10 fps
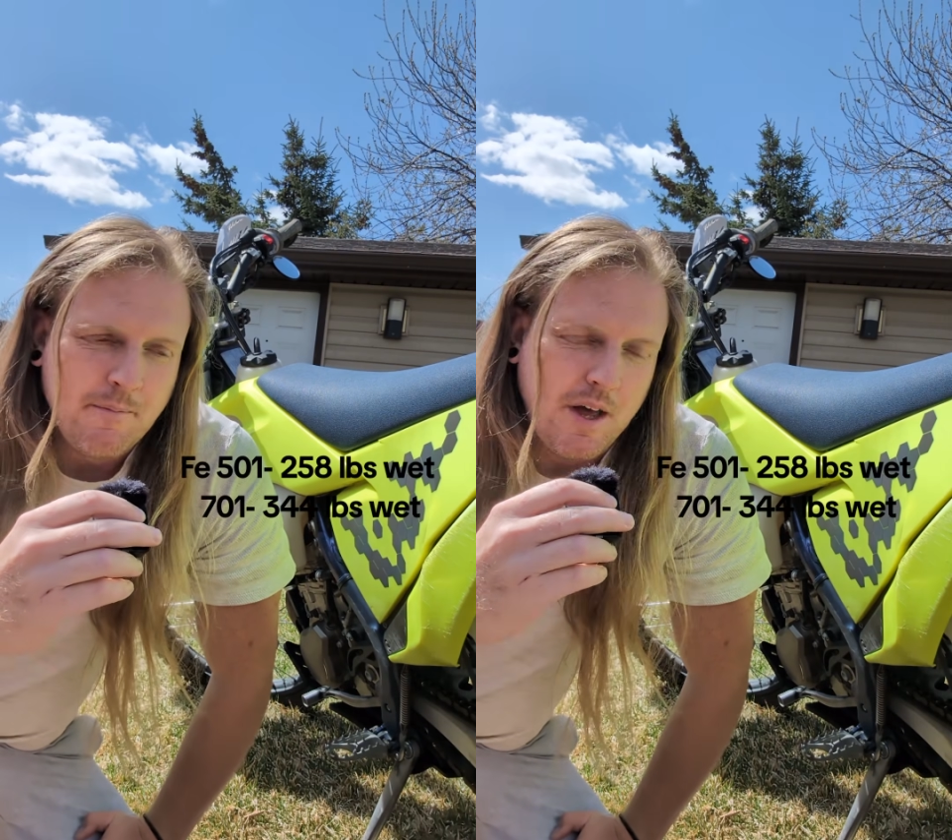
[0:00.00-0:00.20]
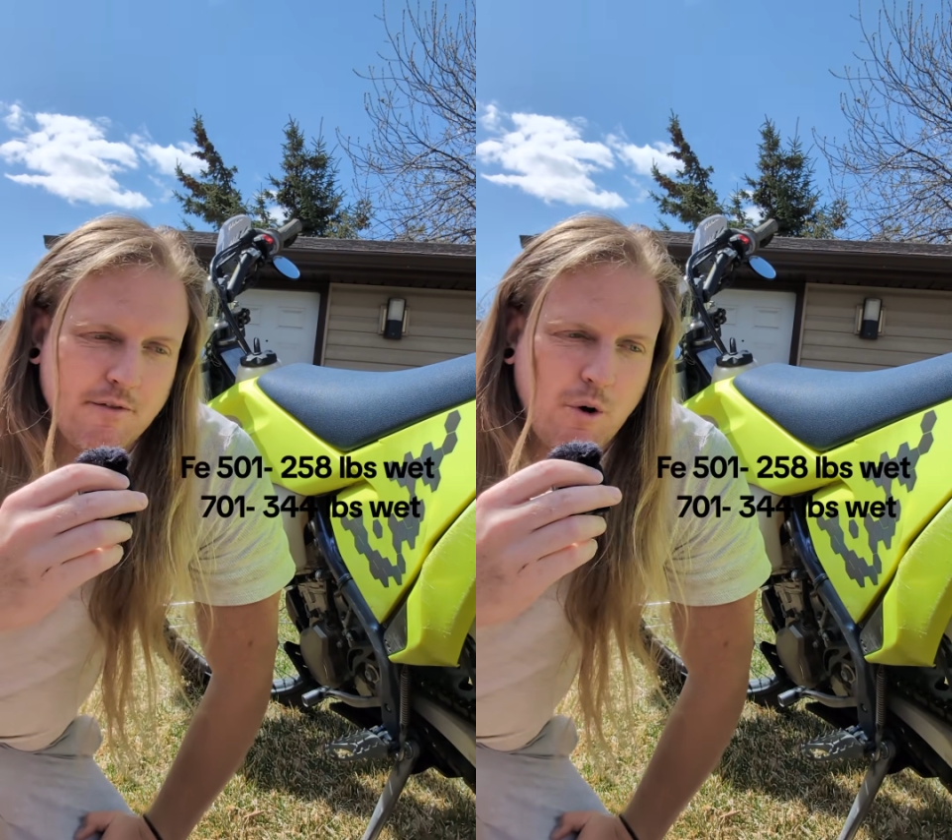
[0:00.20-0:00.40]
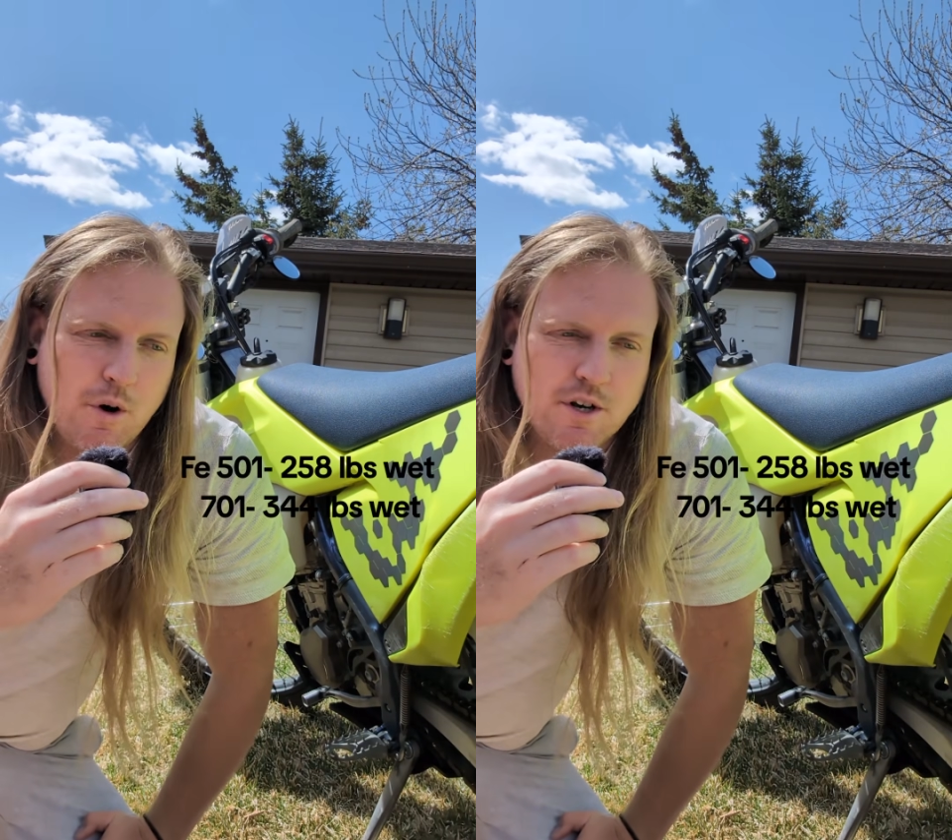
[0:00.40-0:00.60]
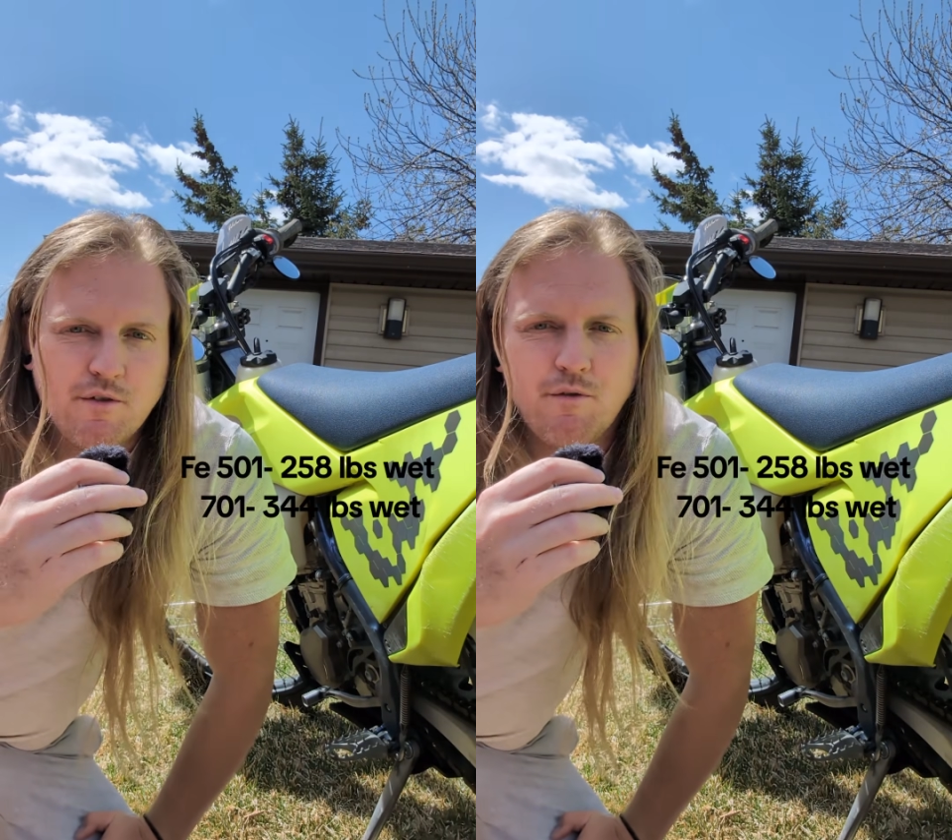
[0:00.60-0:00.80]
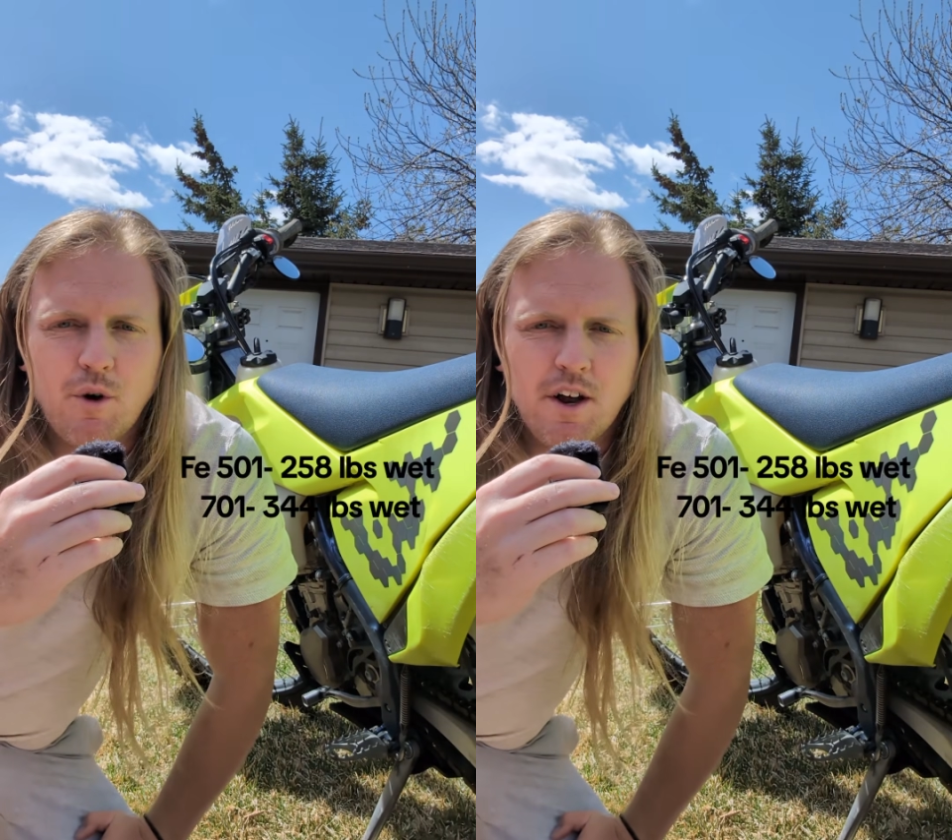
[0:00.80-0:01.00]
And of course,
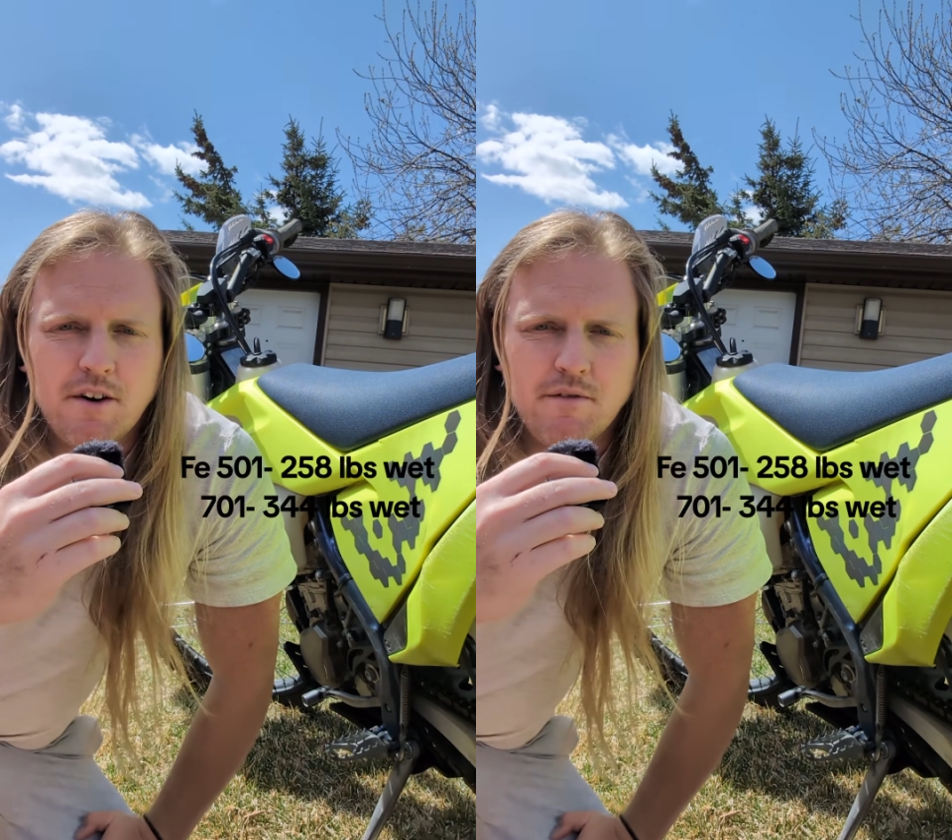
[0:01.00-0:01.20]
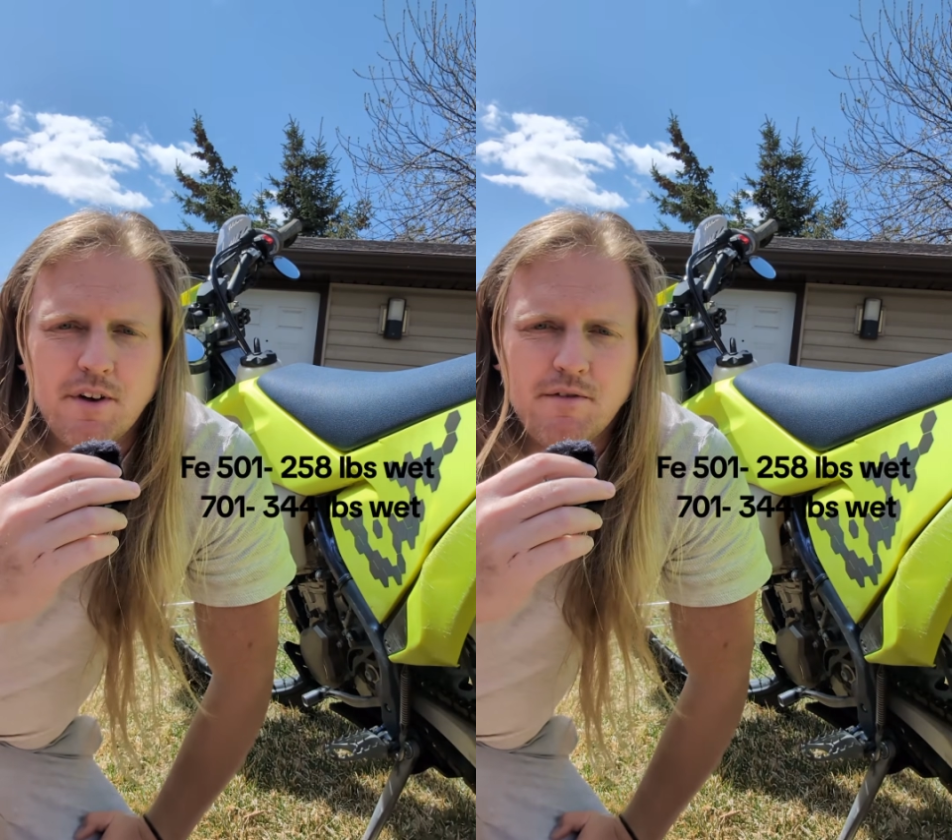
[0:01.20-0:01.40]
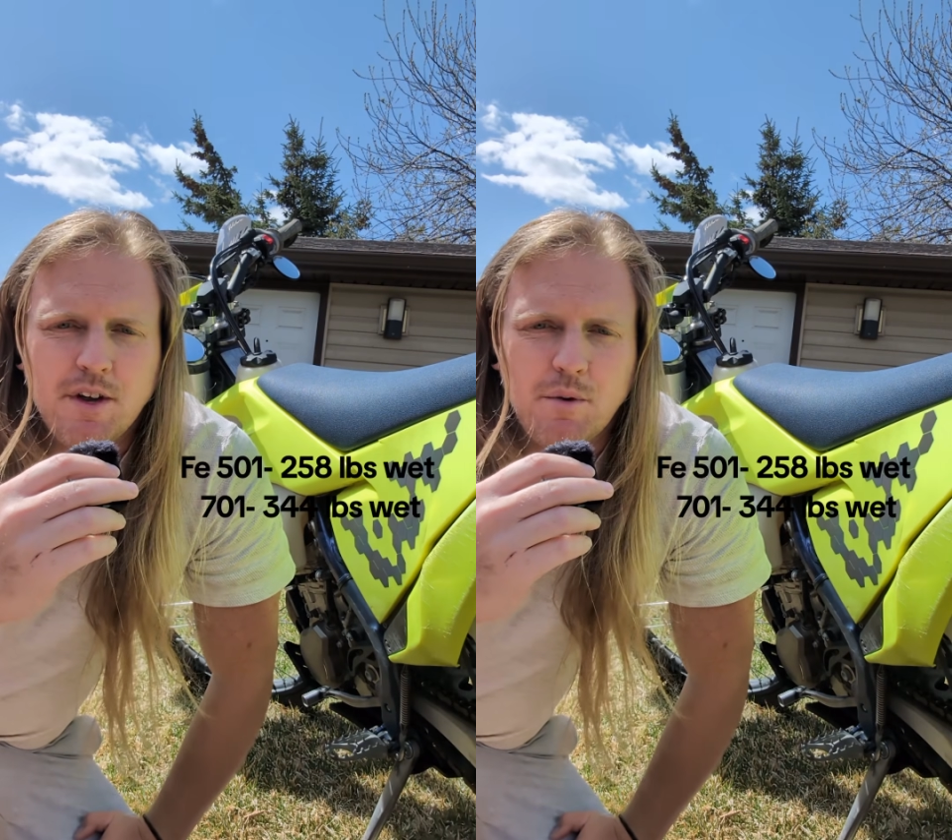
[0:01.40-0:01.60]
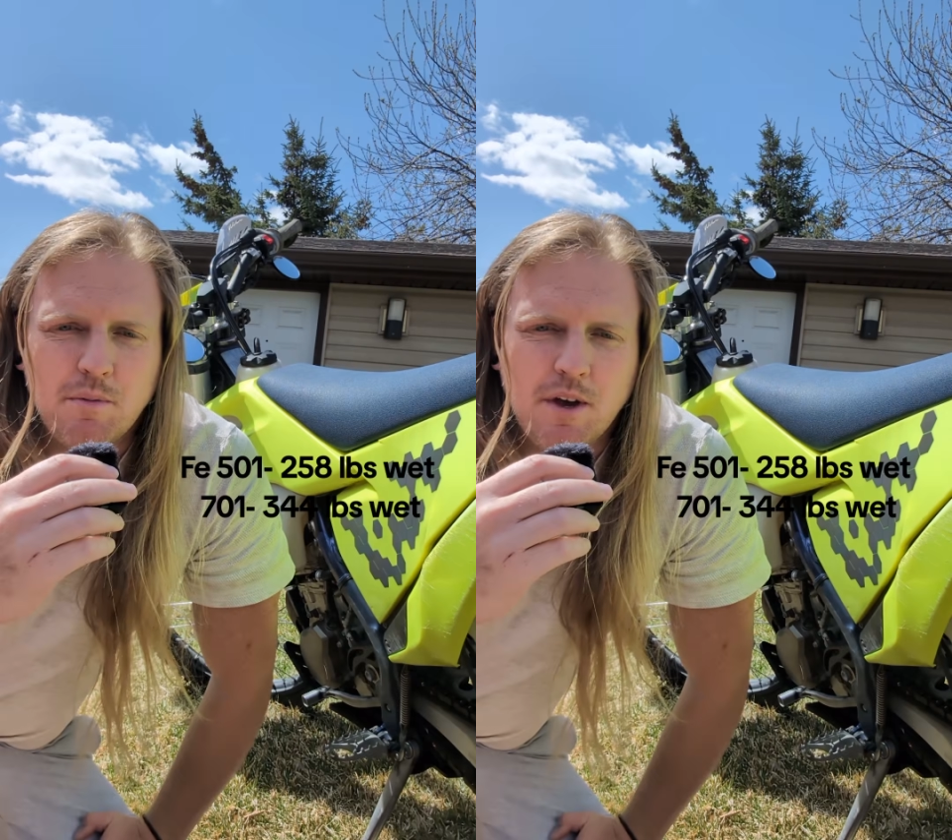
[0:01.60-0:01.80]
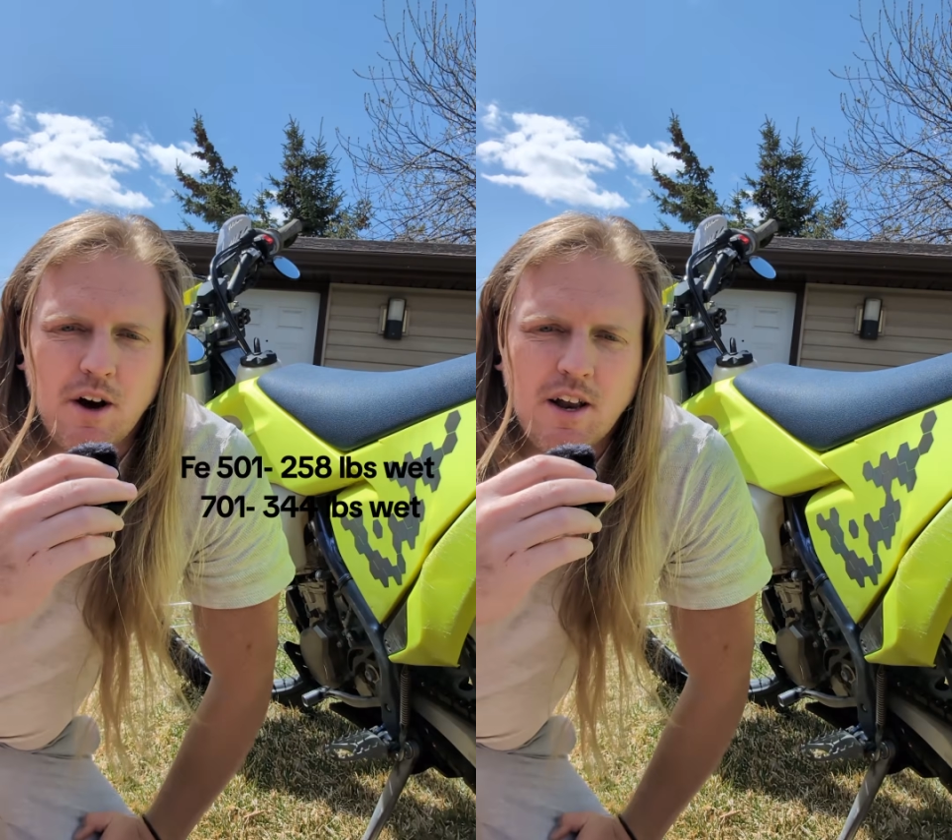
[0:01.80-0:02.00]
450 with
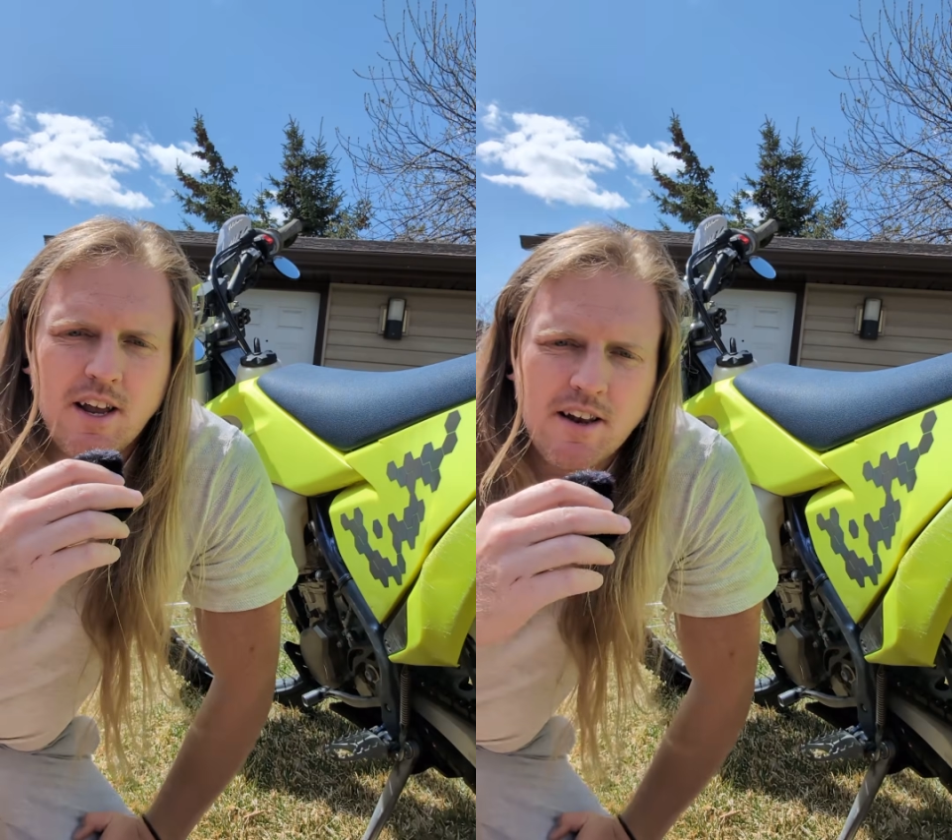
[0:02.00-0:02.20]
me on it.